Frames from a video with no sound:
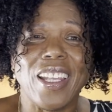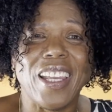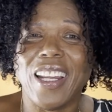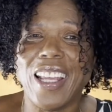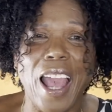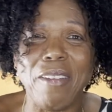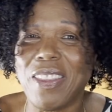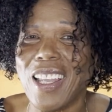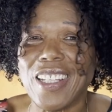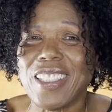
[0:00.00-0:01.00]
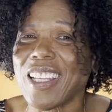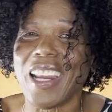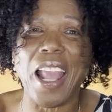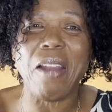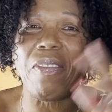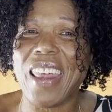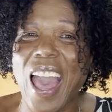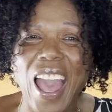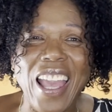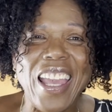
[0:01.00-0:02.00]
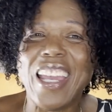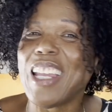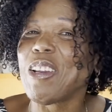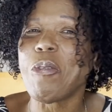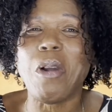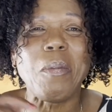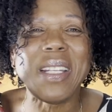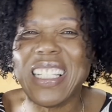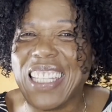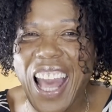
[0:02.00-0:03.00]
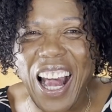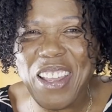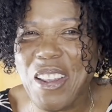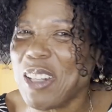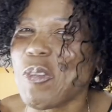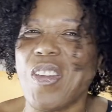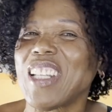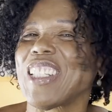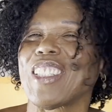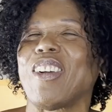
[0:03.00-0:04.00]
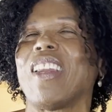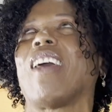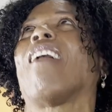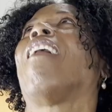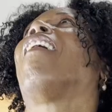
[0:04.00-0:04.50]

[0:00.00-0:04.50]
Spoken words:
Can I have this? Can I have that? He don't want me to tell you. His face is going like,